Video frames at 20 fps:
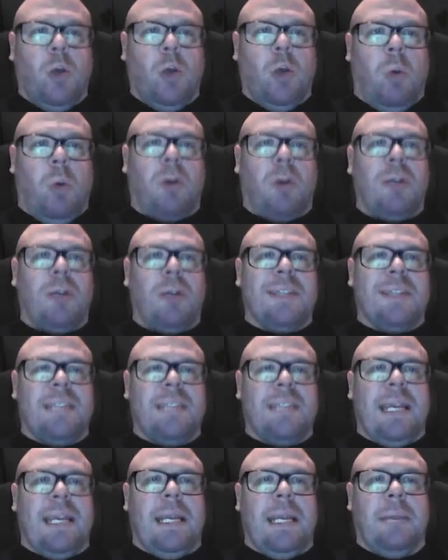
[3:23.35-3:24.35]
What we're going to
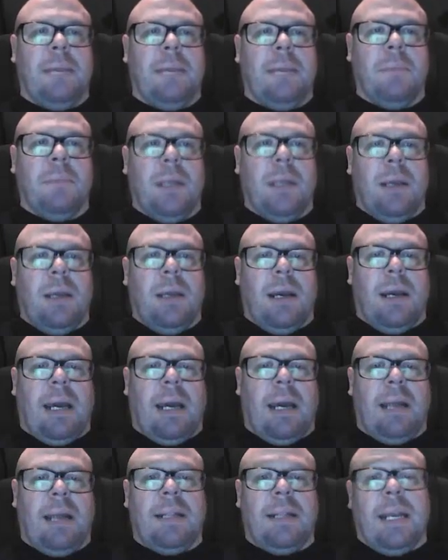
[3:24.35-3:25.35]
see,
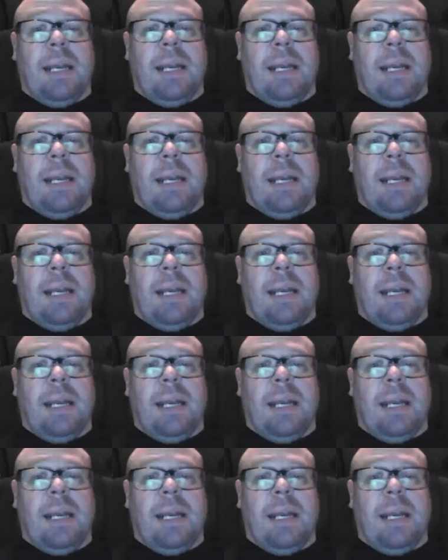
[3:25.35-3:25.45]
and